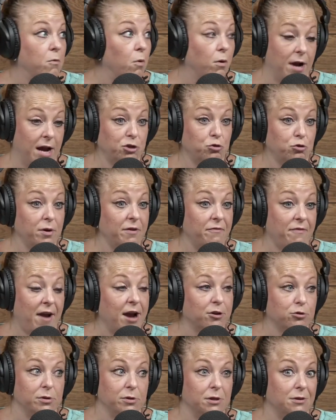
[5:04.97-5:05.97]
history
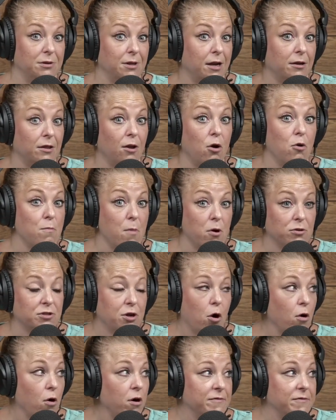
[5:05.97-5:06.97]
factory, let alone most
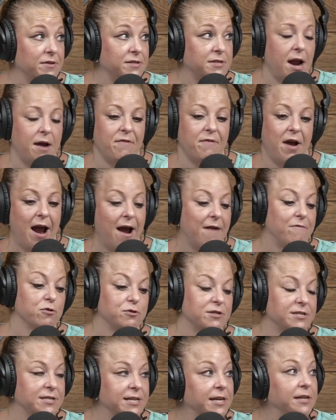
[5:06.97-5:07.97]
archivists have ever
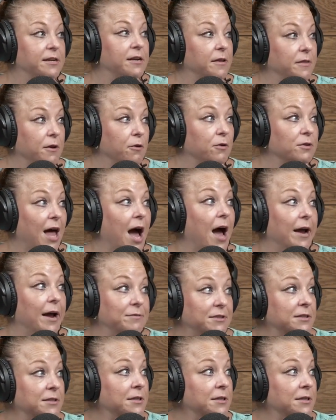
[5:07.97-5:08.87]
seen in their lives.